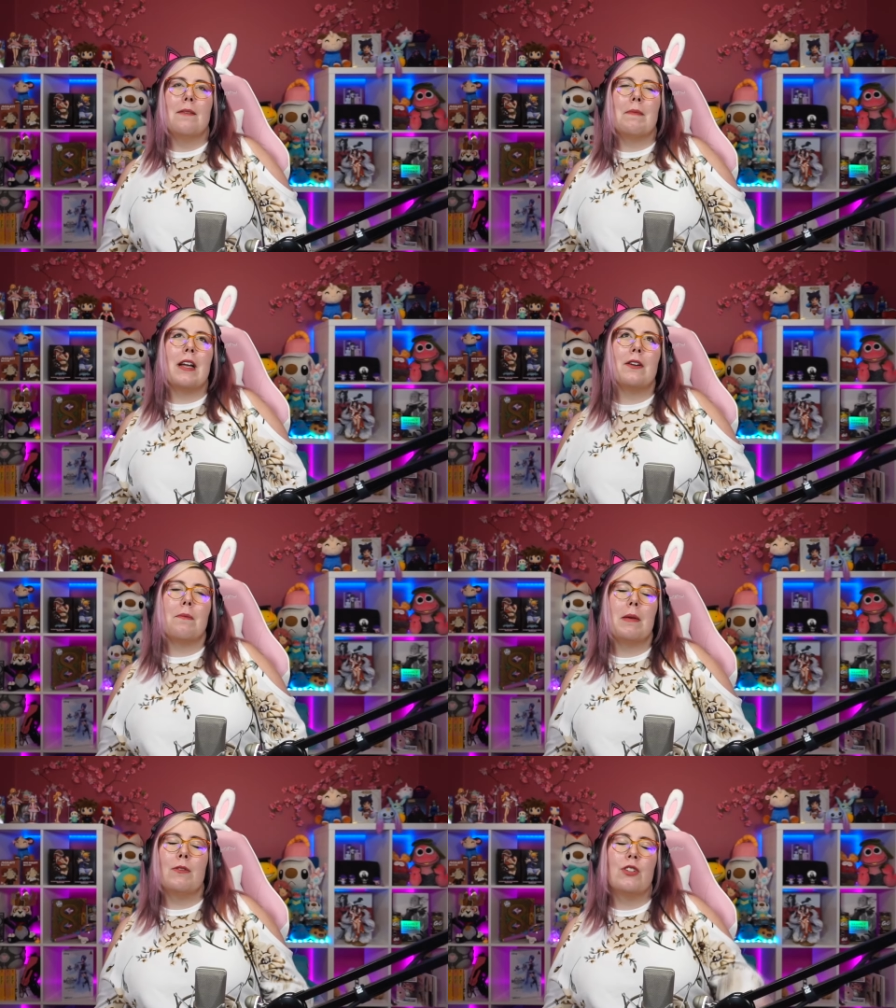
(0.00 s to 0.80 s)
I don't know.
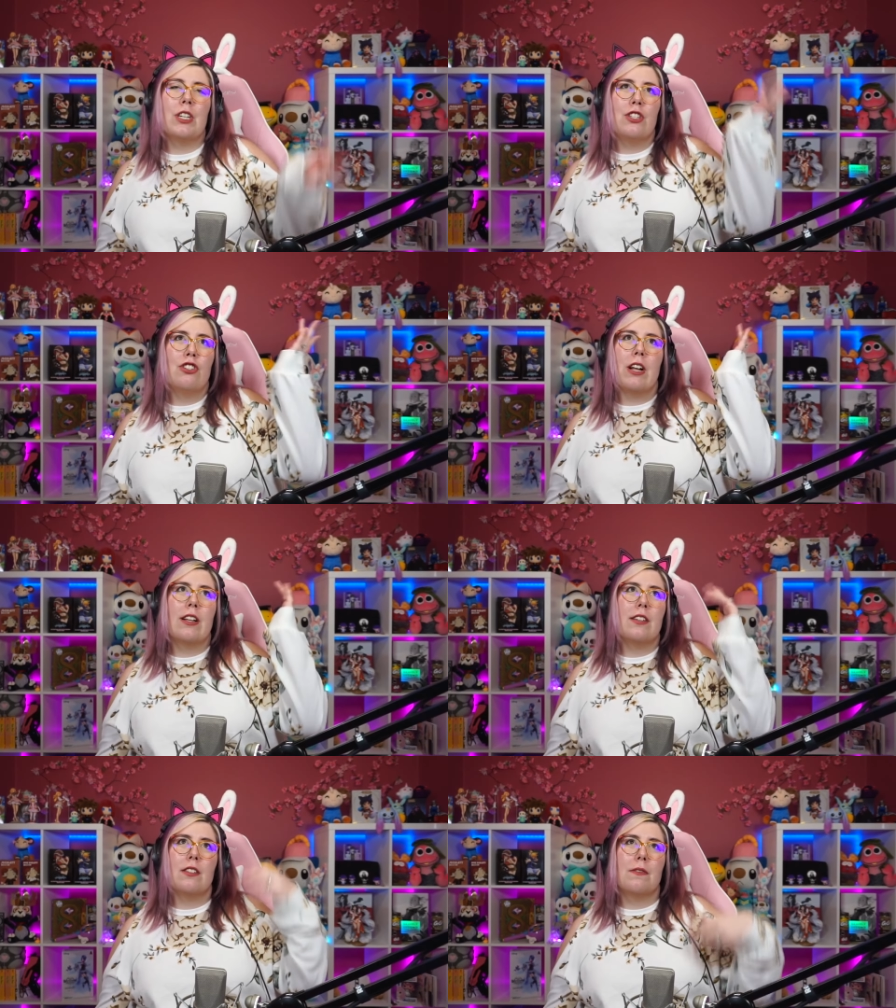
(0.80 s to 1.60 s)
Maybe she'll get
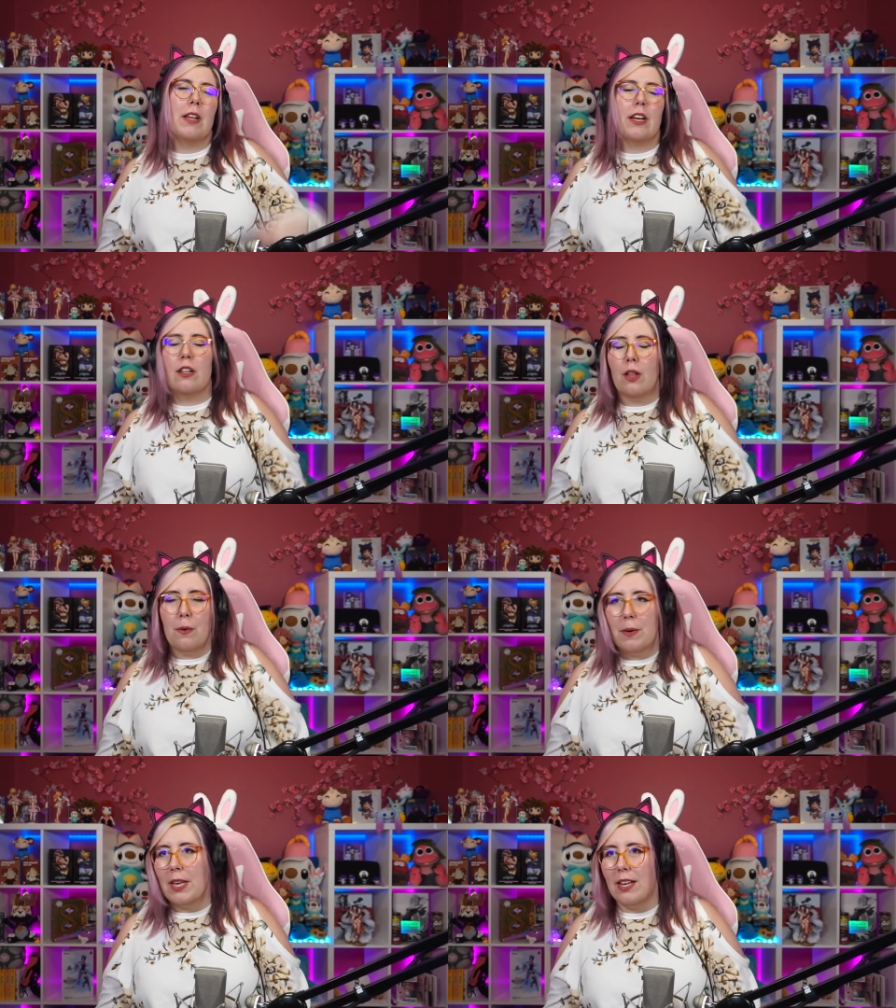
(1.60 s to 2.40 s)
jealous of like
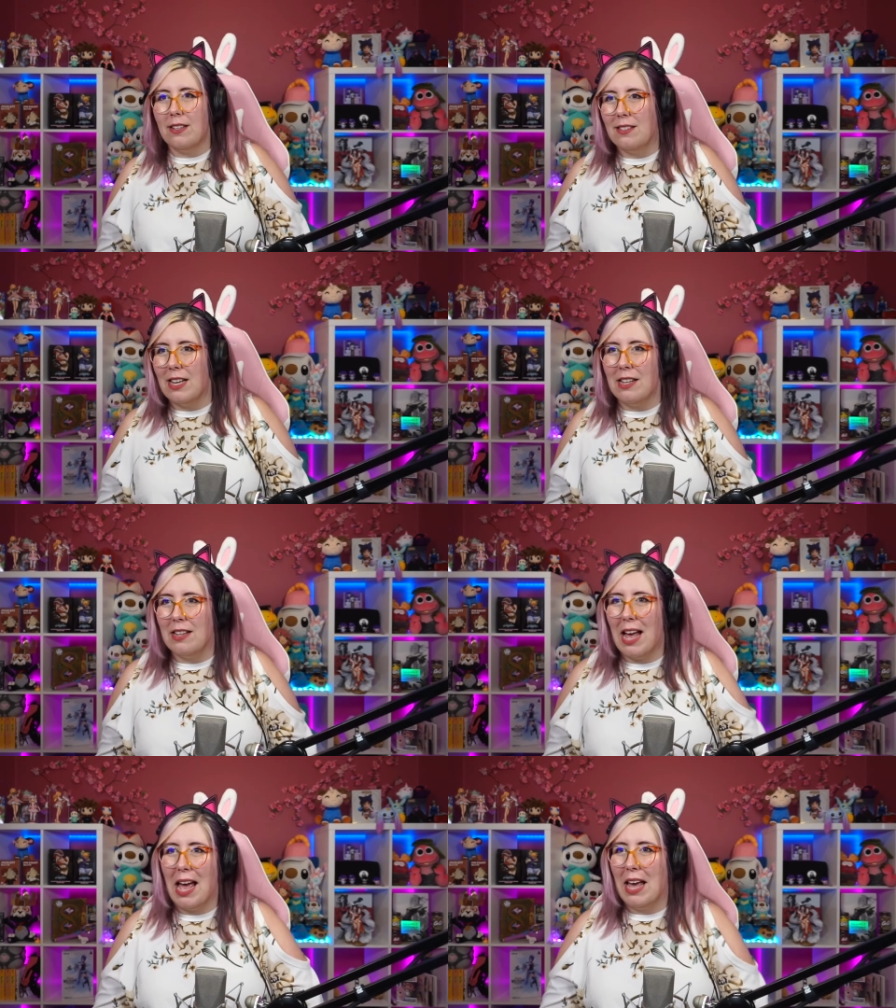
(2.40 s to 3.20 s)
Chloe's and
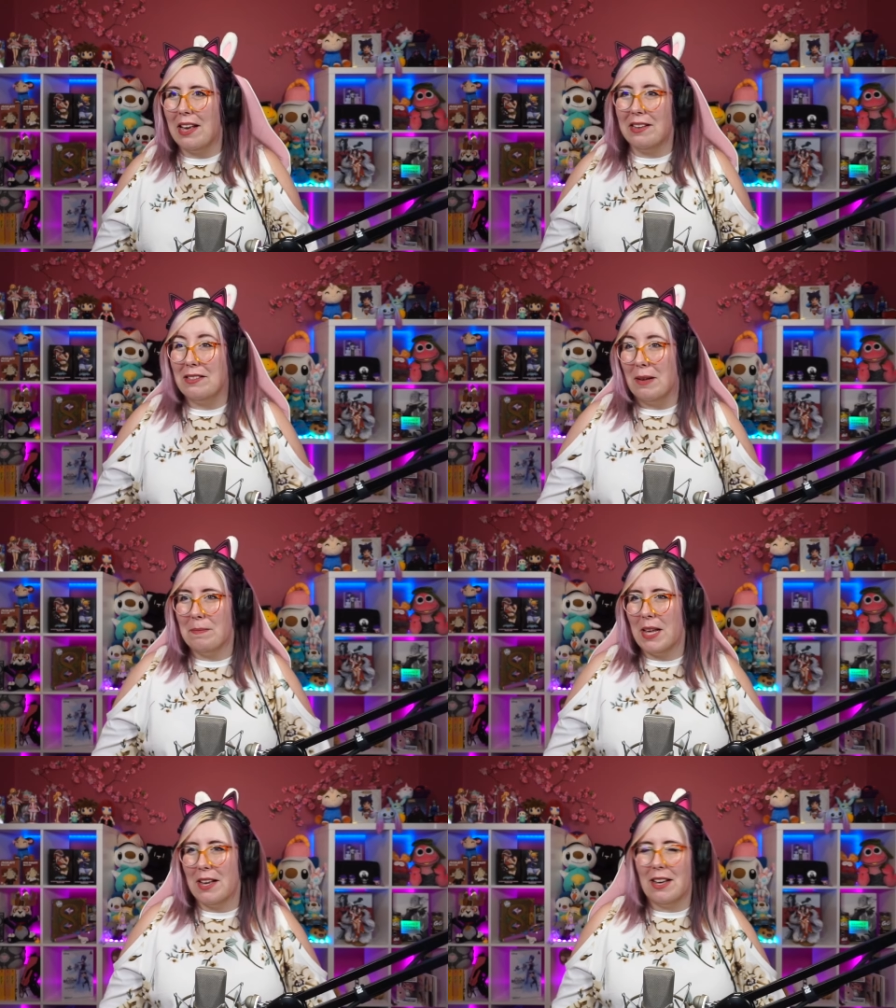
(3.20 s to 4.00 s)
like
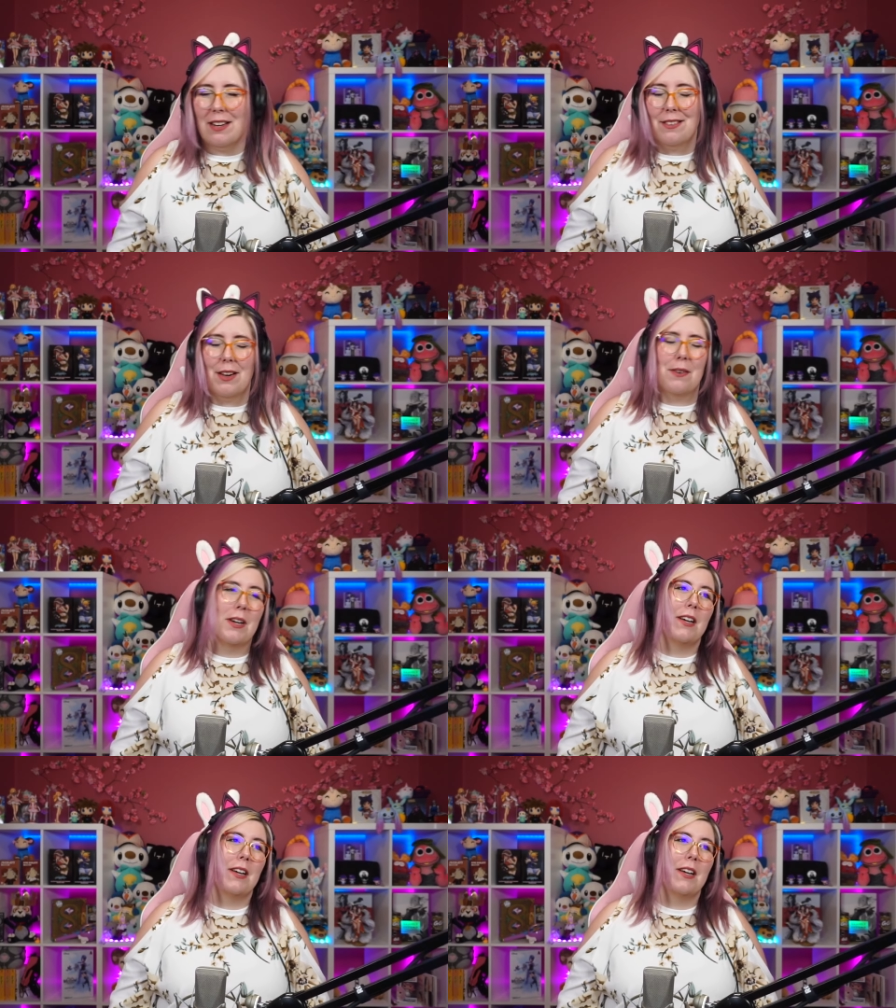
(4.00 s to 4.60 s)
something. I don't know.